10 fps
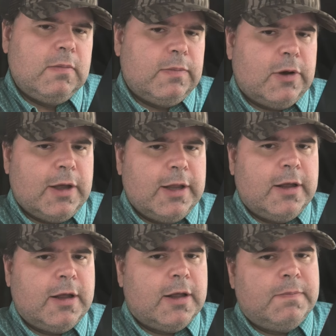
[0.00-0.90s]
But
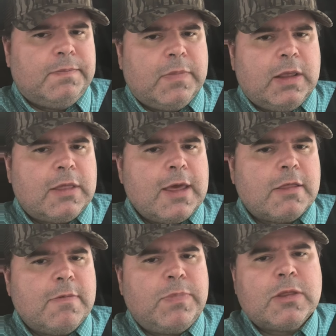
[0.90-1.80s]
it
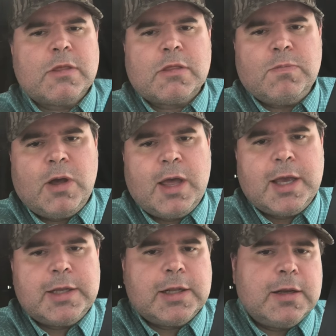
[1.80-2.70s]
takes a business
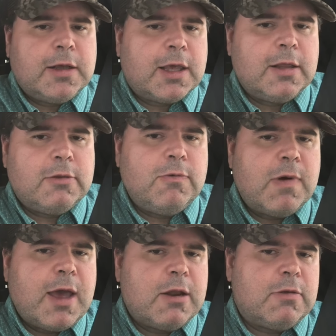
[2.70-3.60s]
mind and a
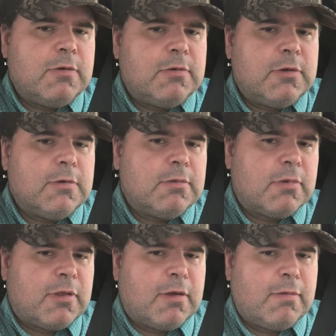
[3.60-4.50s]
can-do attitude to
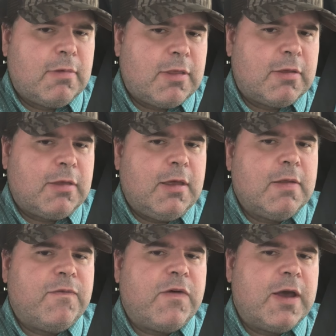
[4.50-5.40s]
succeed
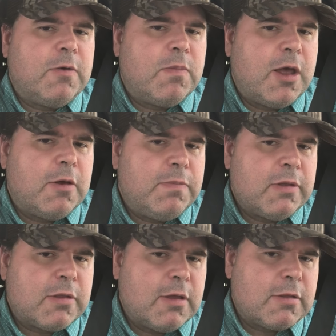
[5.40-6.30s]
in the final mile
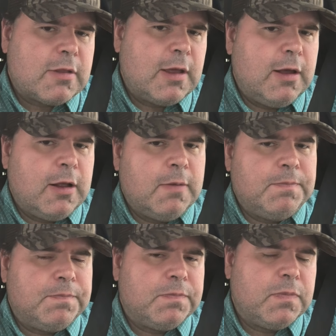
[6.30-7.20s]
business.
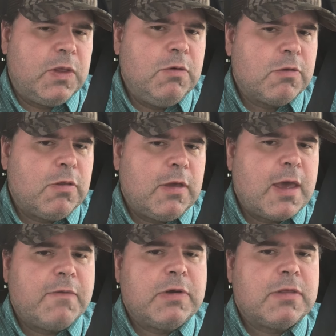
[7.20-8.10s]

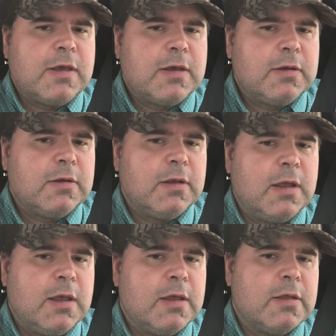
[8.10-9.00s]
Usually everything
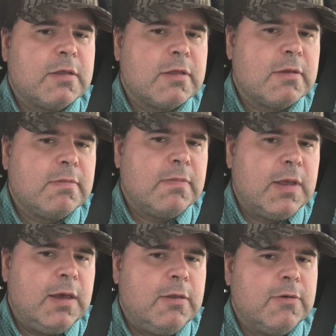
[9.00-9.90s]
is
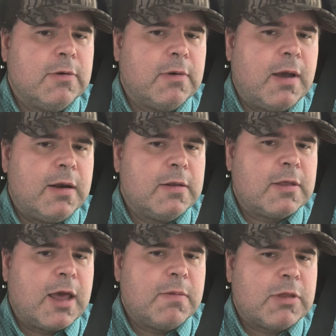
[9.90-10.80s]
either on a
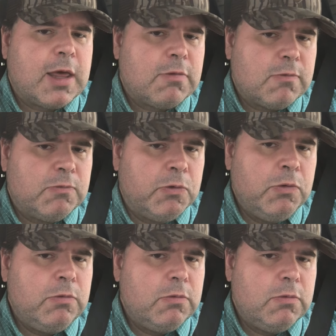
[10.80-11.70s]
time schedule
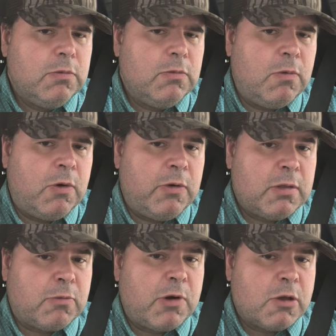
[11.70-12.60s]
route or
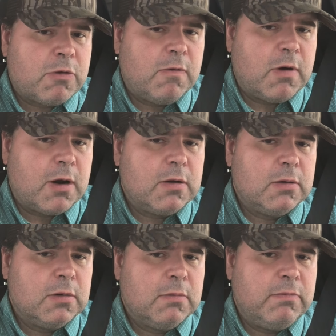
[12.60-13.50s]
it's rush order,
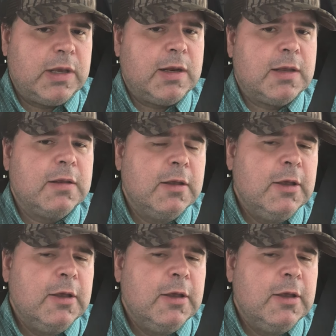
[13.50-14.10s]
meaning